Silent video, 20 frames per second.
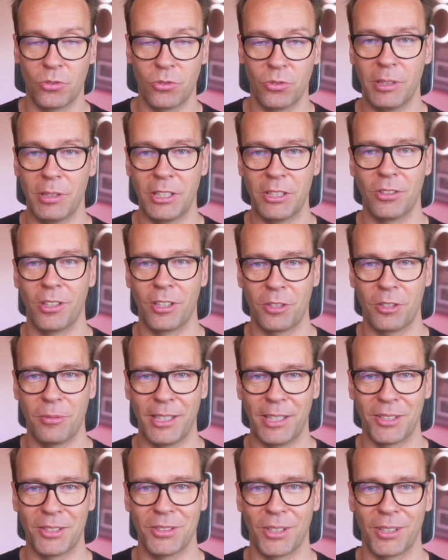
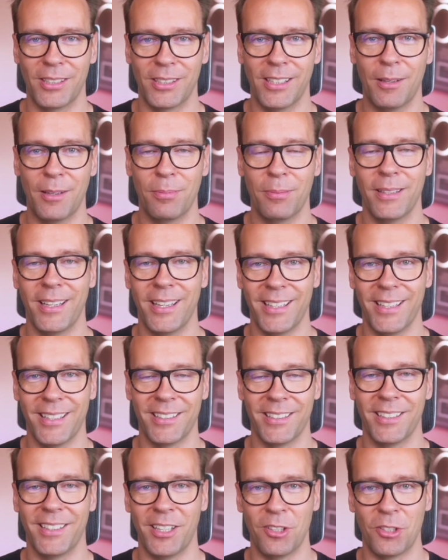milliondollarcreators.club and
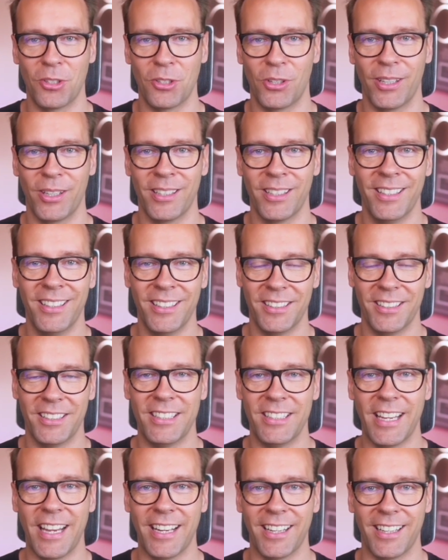enjoy the
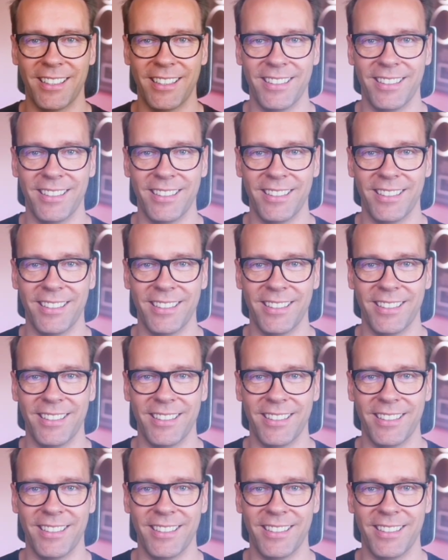data.